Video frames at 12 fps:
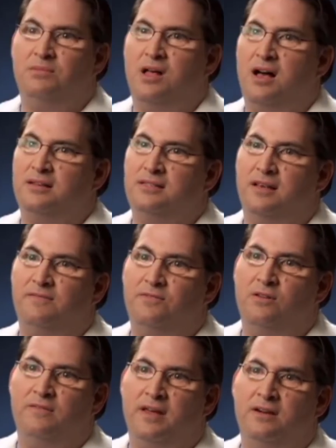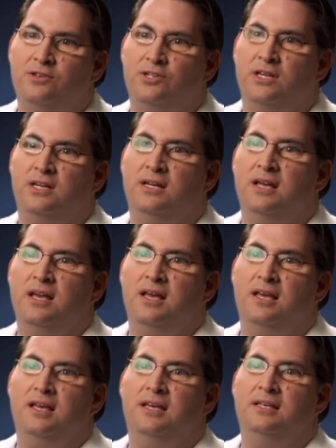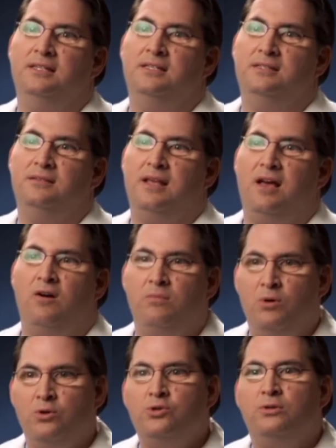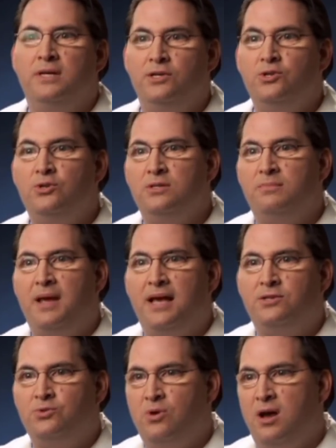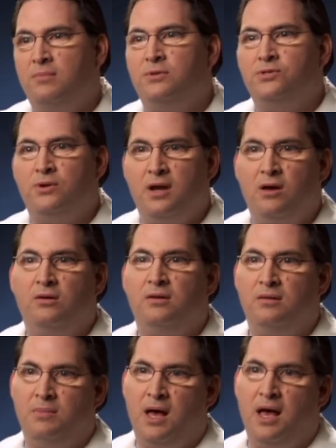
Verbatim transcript: that blocks that flow of energy is how emotional issues and past traumas are held in the